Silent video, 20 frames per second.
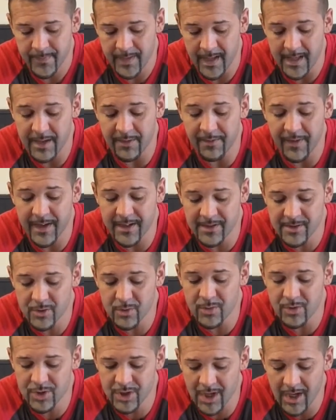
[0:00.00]
And if I
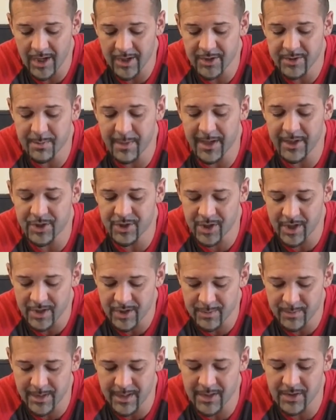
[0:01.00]
do judge, my
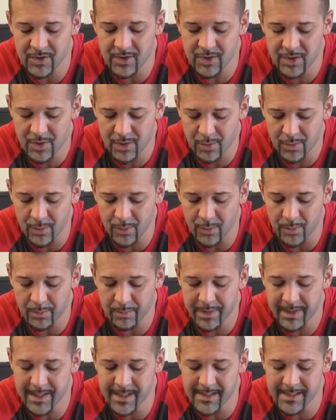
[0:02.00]
judgment is true,
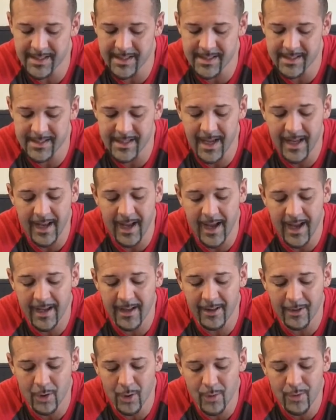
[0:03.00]
because it is not I
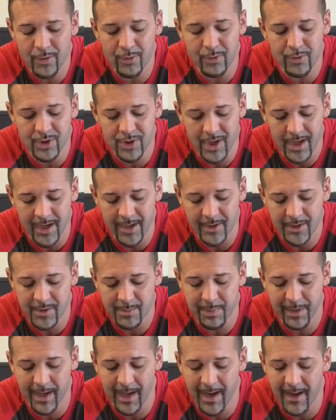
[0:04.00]
alone who judge,
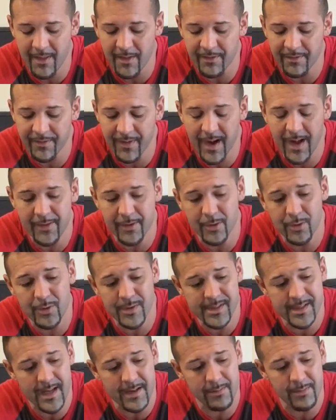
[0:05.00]
but I and the Father who
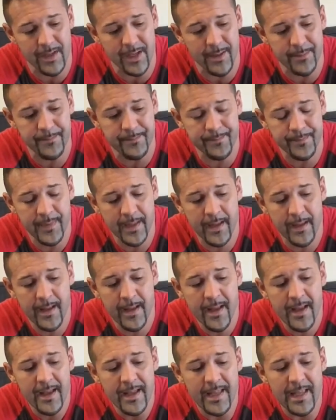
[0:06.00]
sent me.
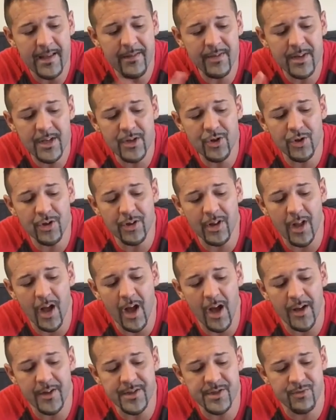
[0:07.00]
Even in your
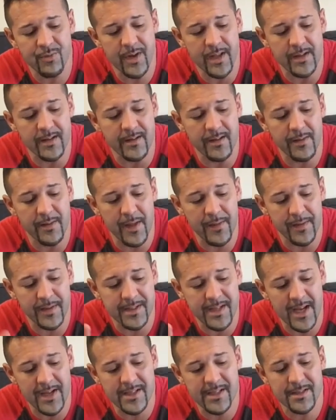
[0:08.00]
law is written that the
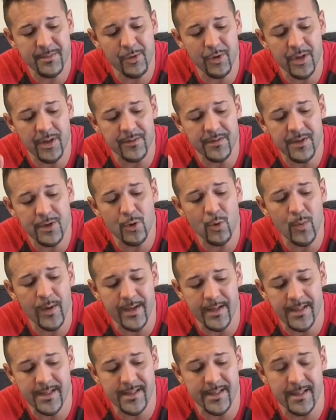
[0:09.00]
testimony of two
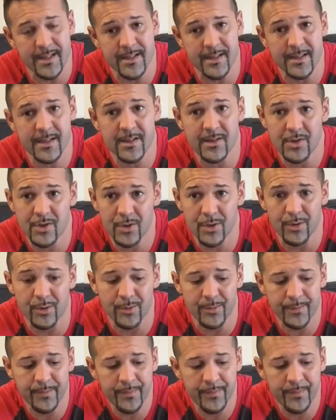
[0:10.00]
witnesses is true.